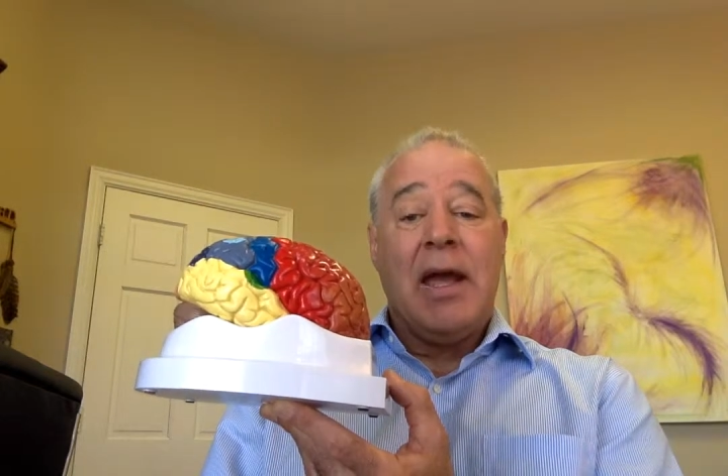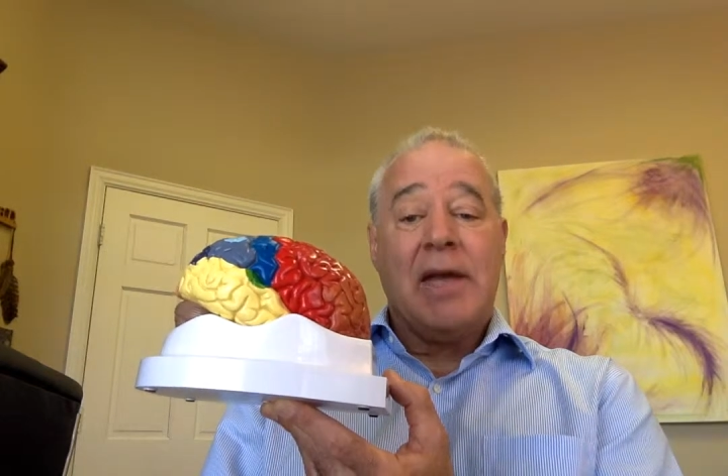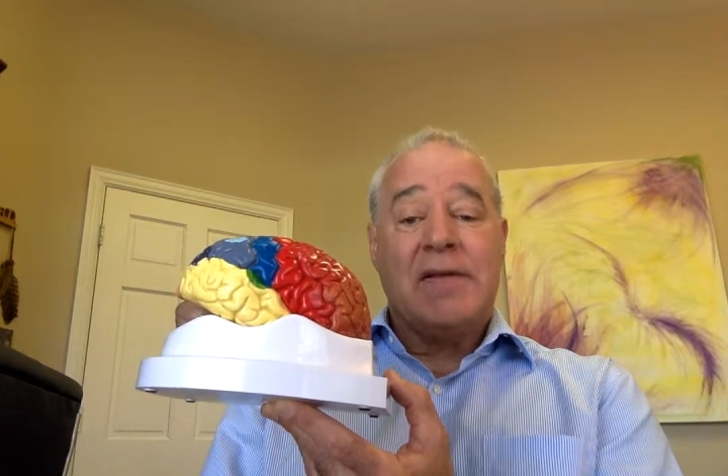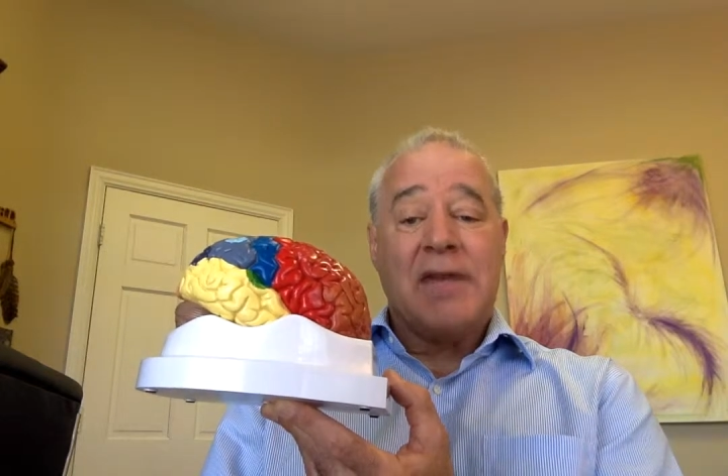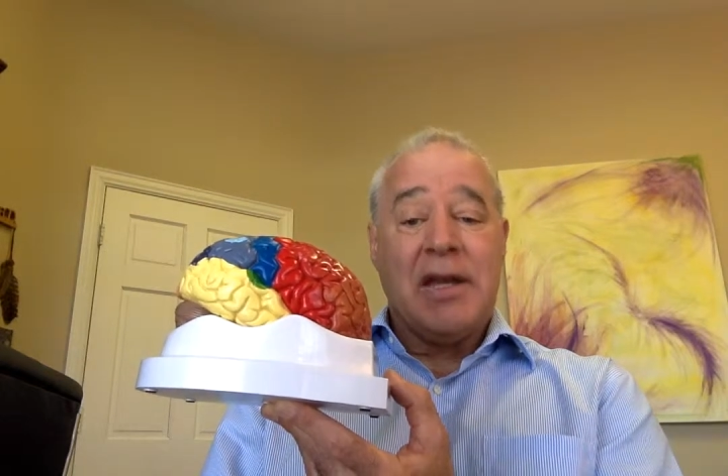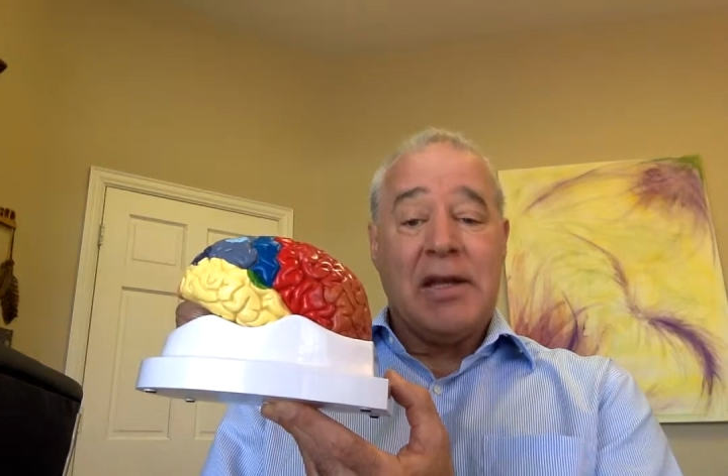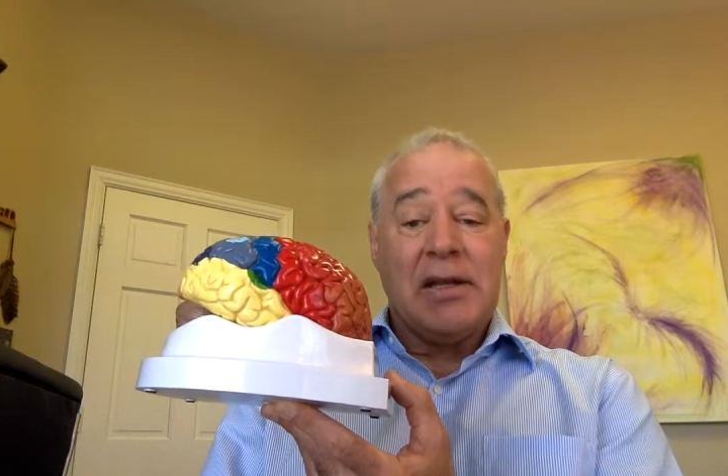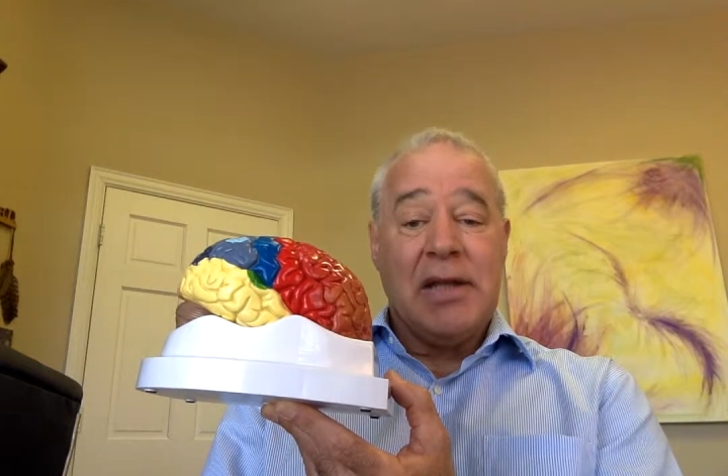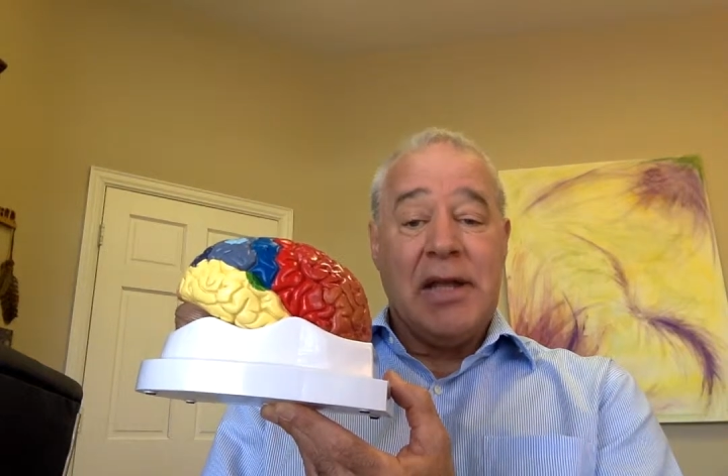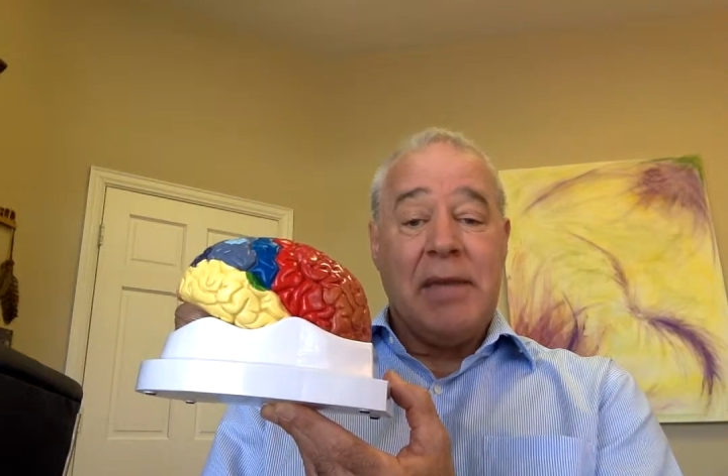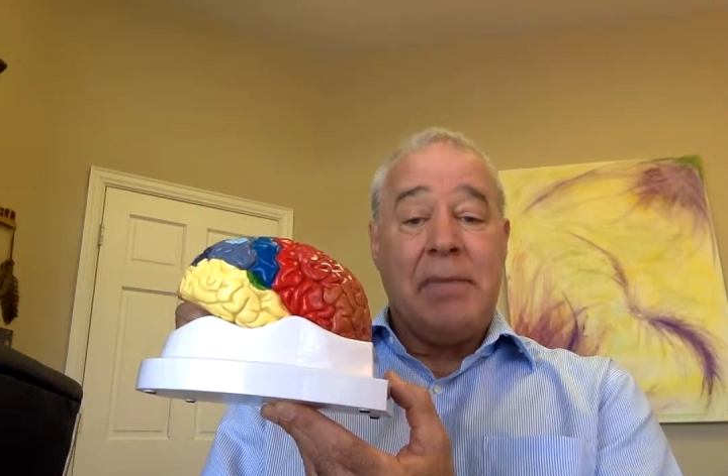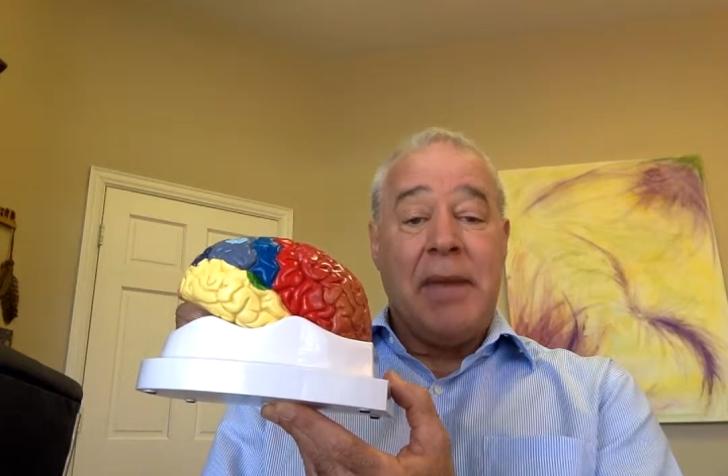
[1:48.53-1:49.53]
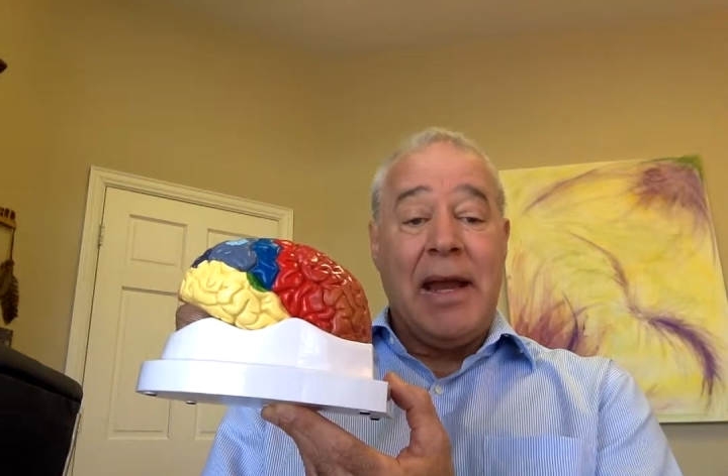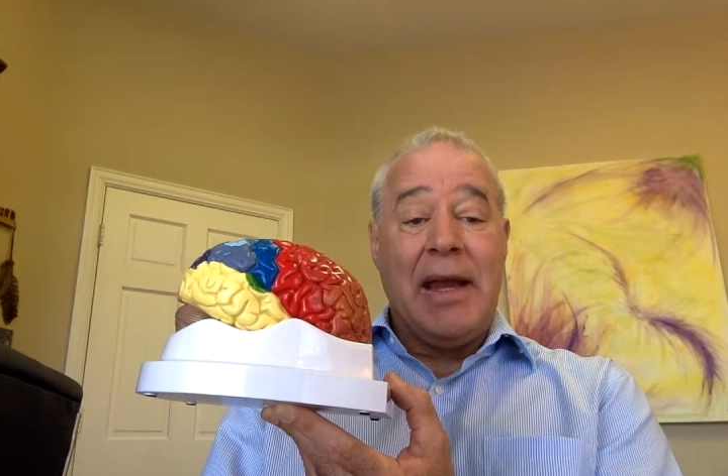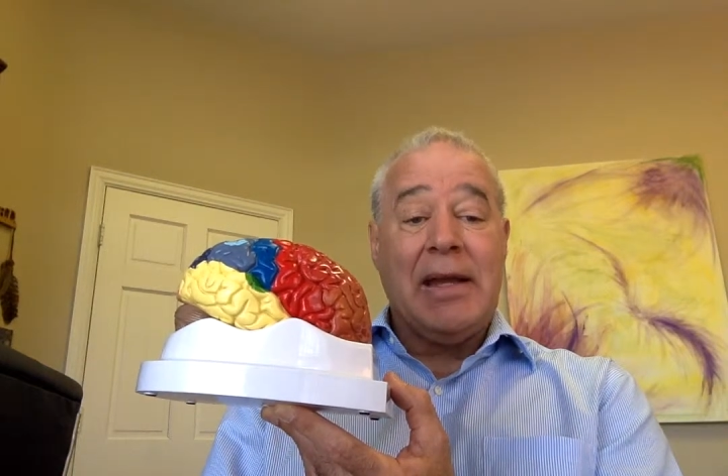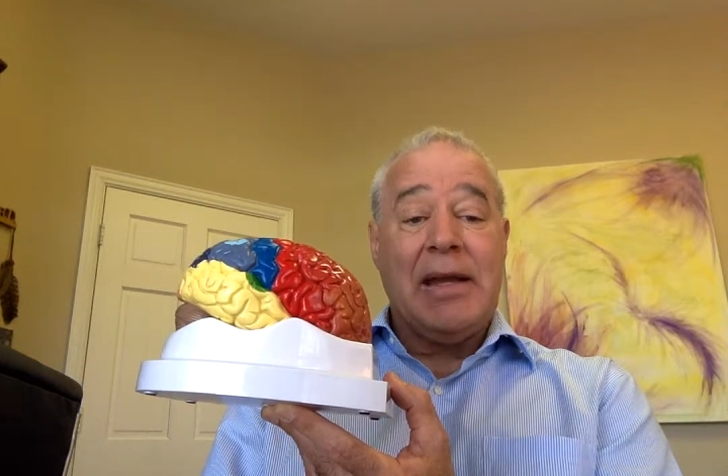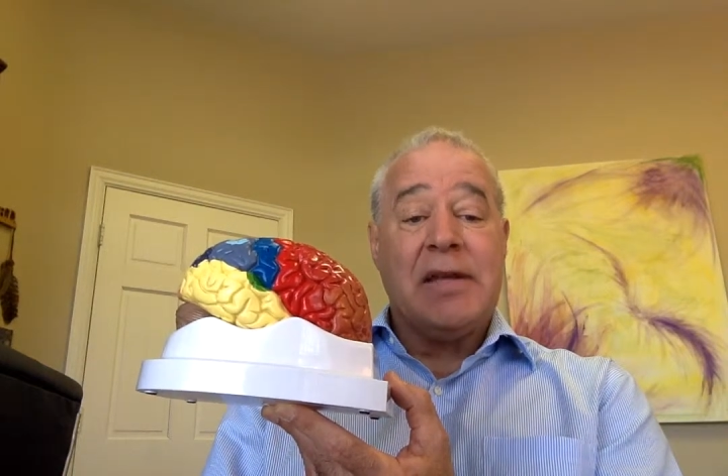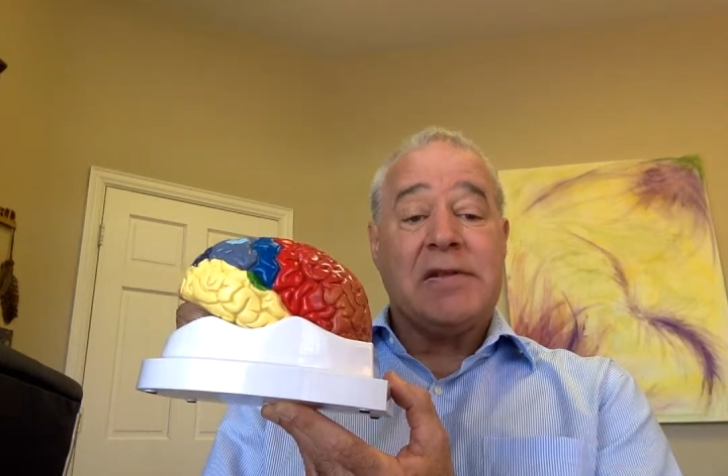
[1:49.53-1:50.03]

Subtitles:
And secondly, pain